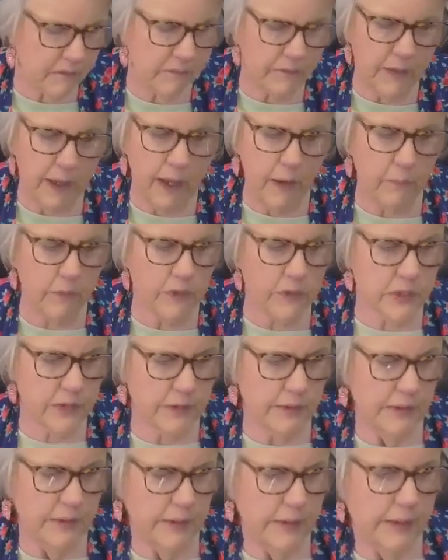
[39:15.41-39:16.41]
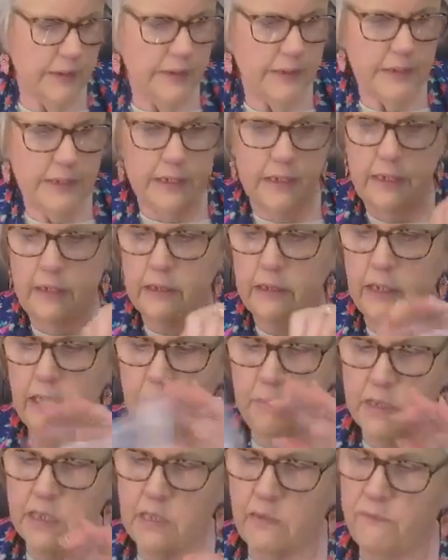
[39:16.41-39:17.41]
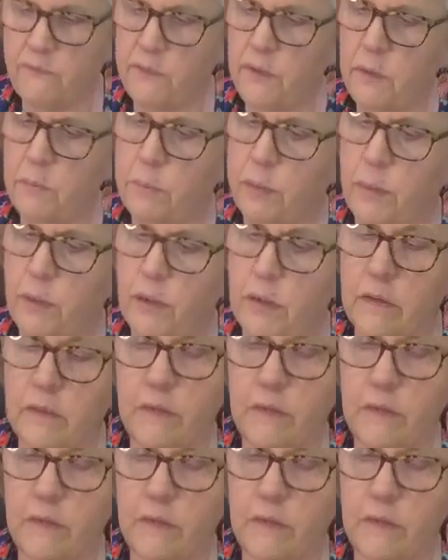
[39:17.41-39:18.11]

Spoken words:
flowers. So here comes the fun part.